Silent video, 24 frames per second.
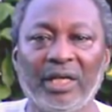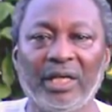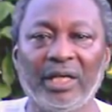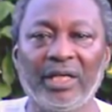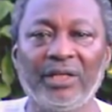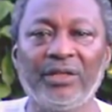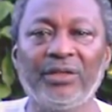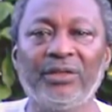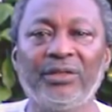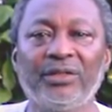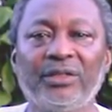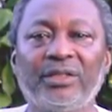
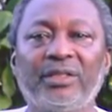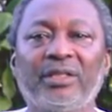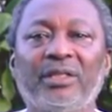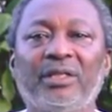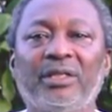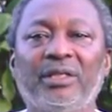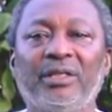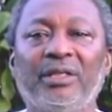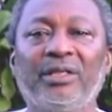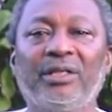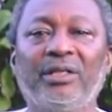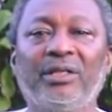and
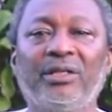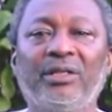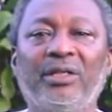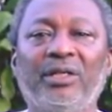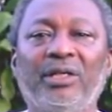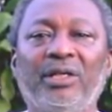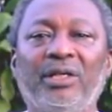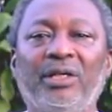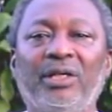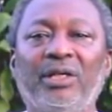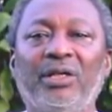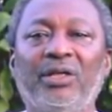
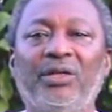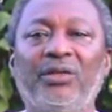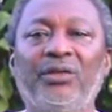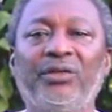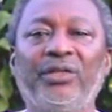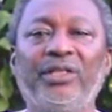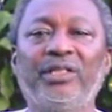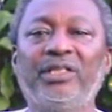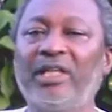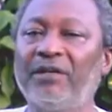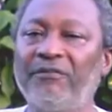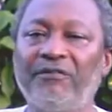
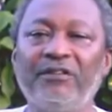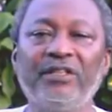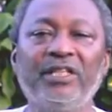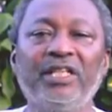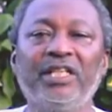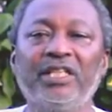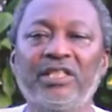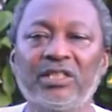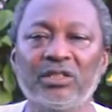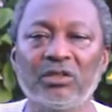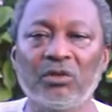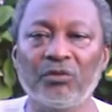the
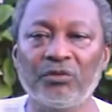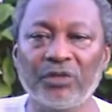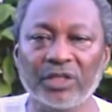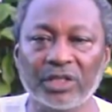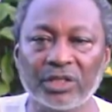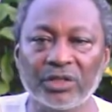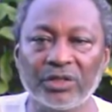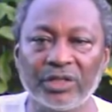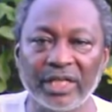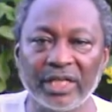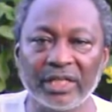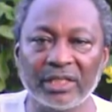definition of the
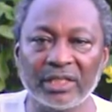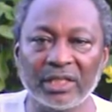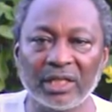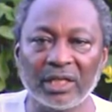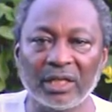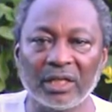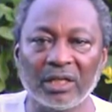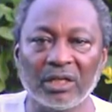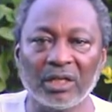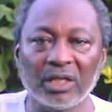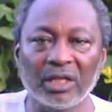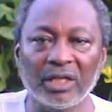
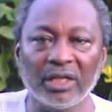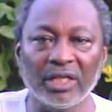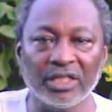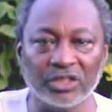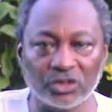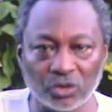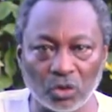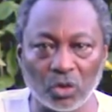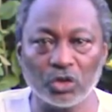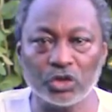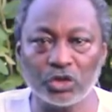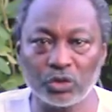Creator
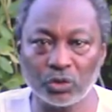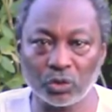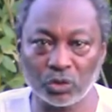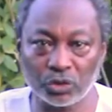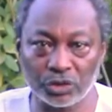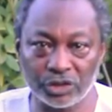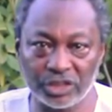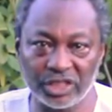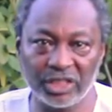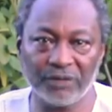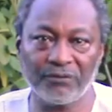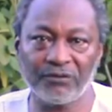is also
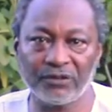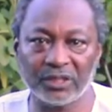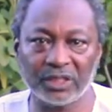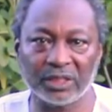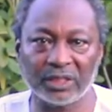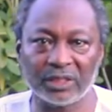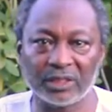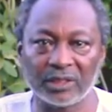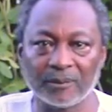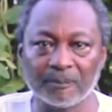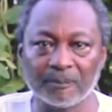shifted.